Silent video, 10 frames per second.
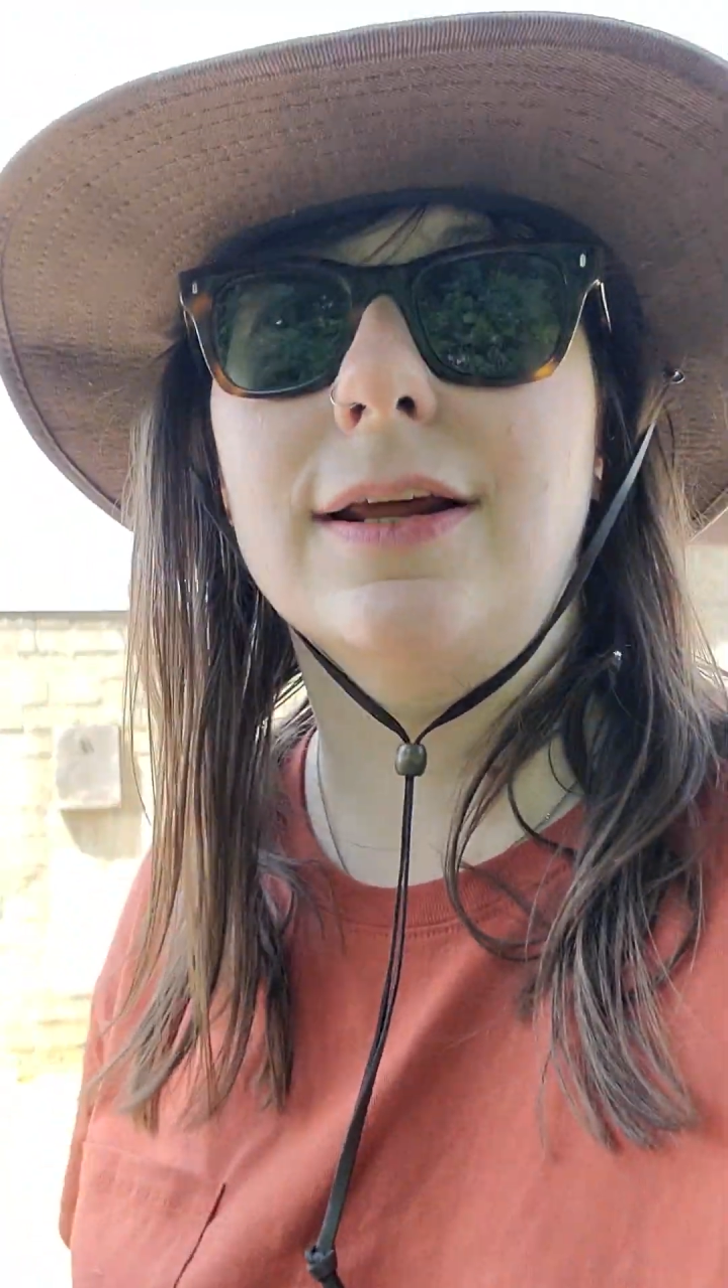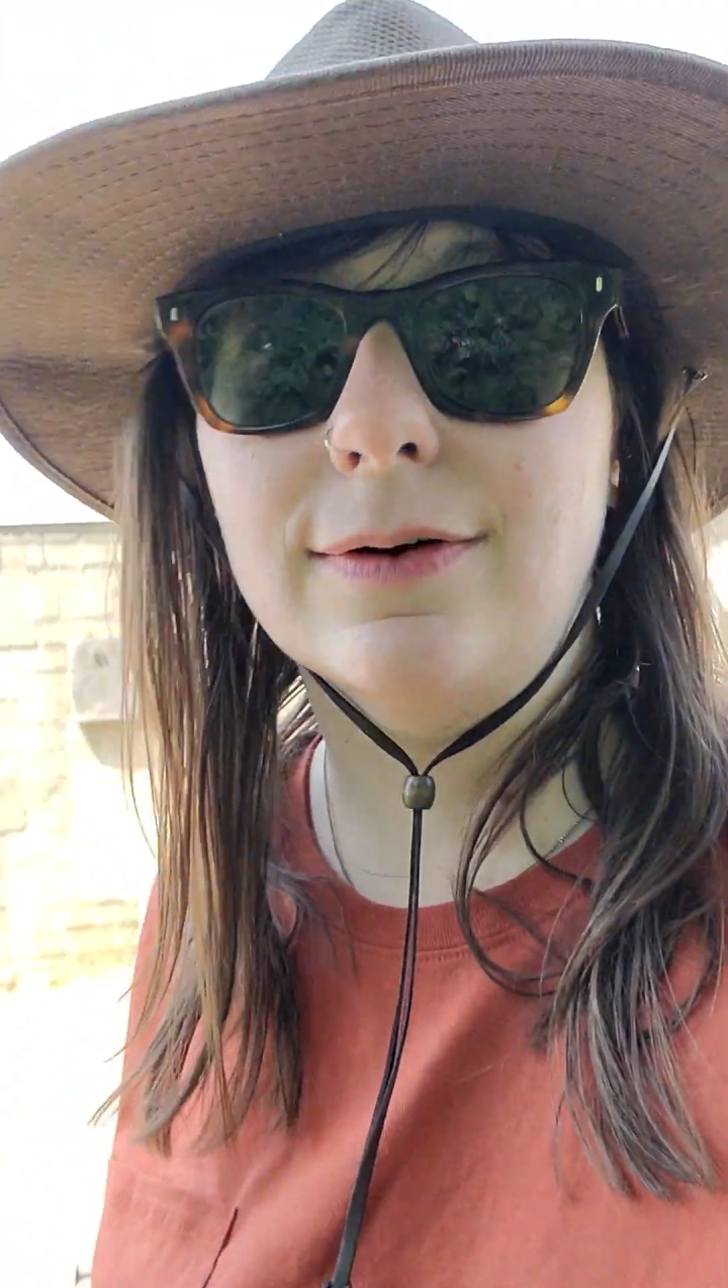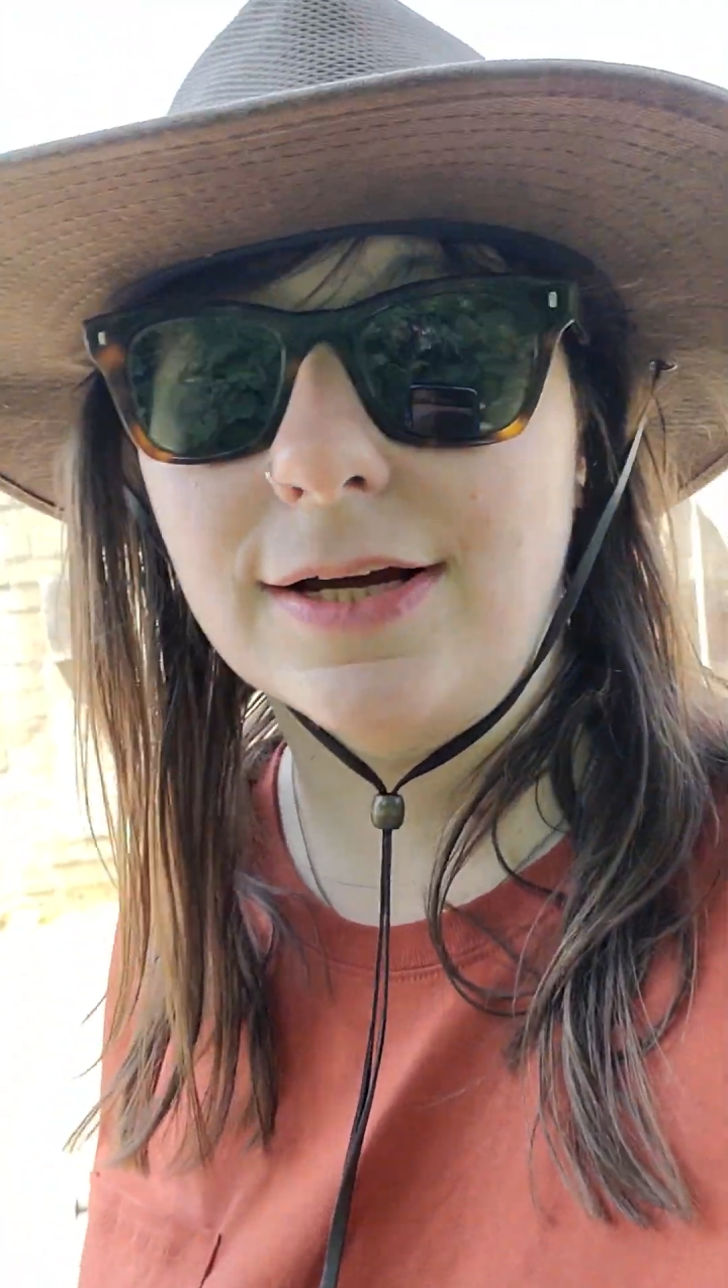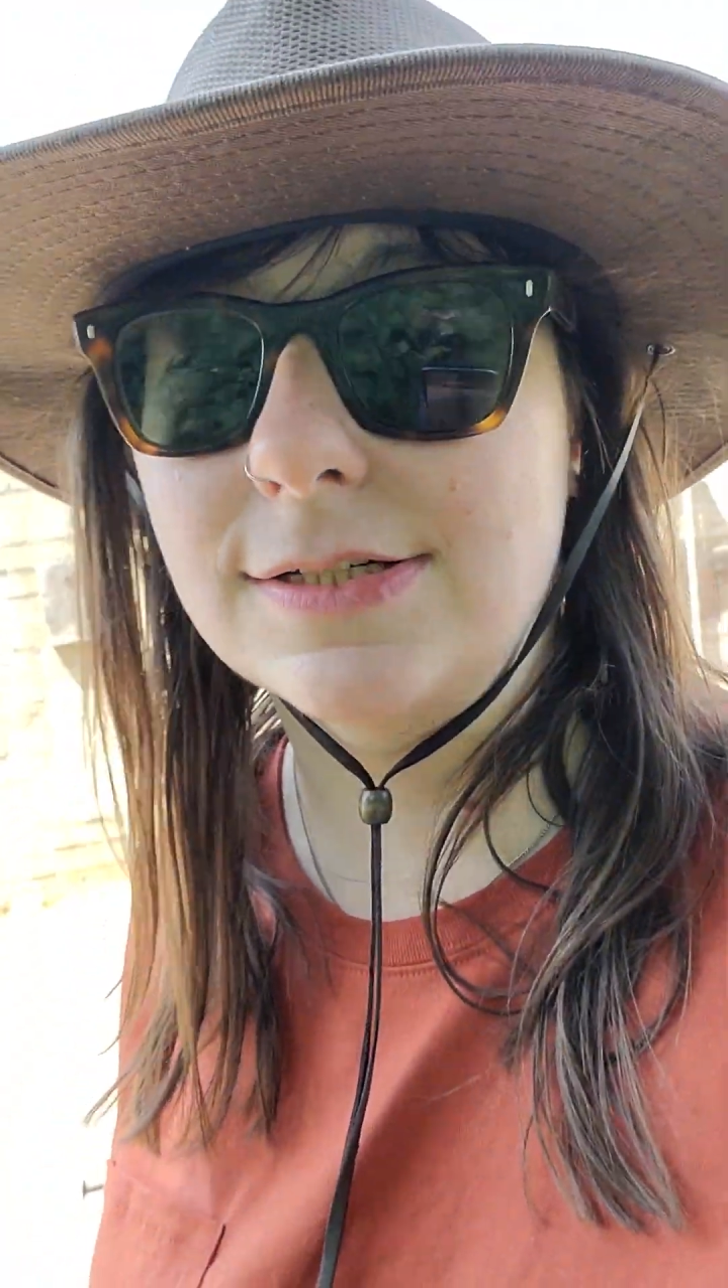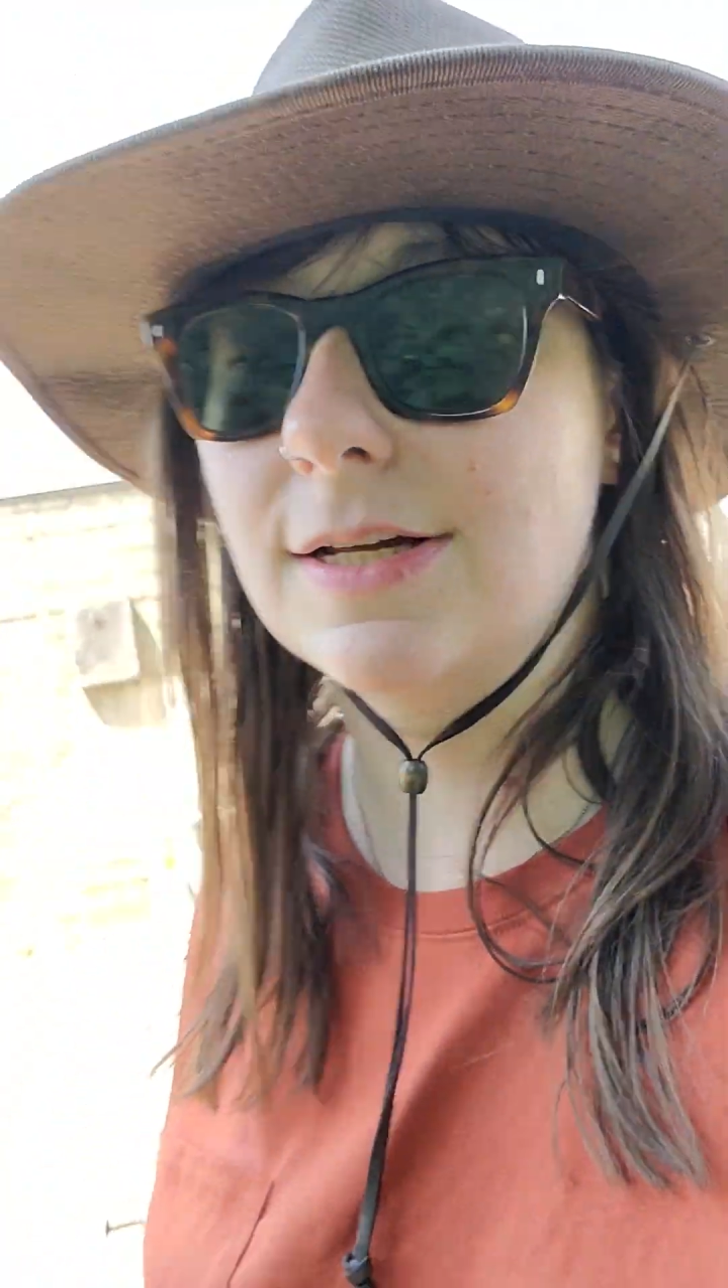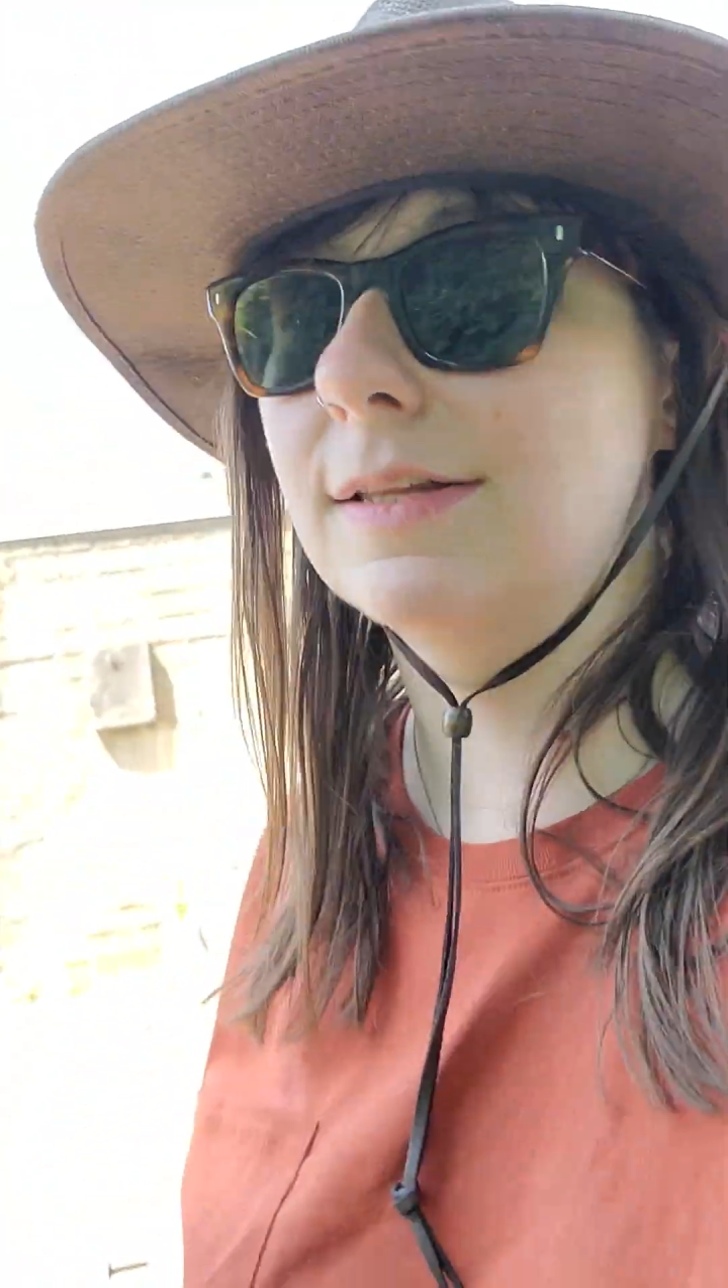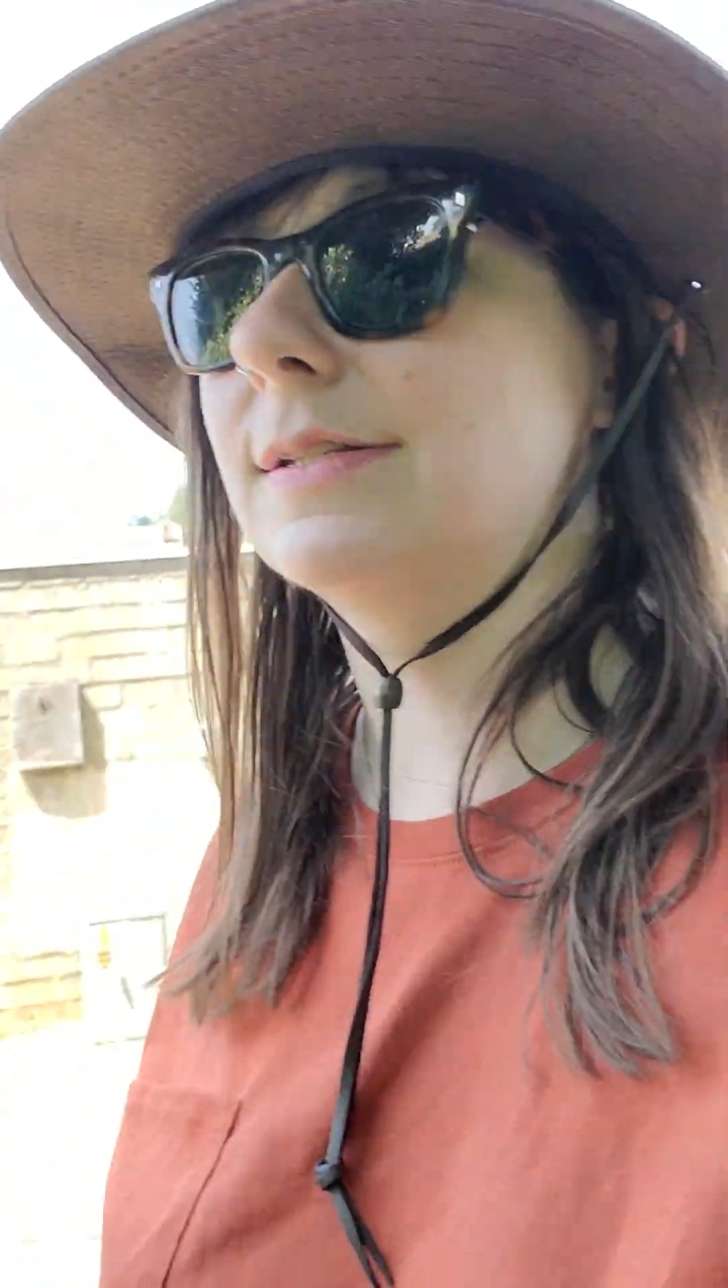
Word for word: anyway. I saw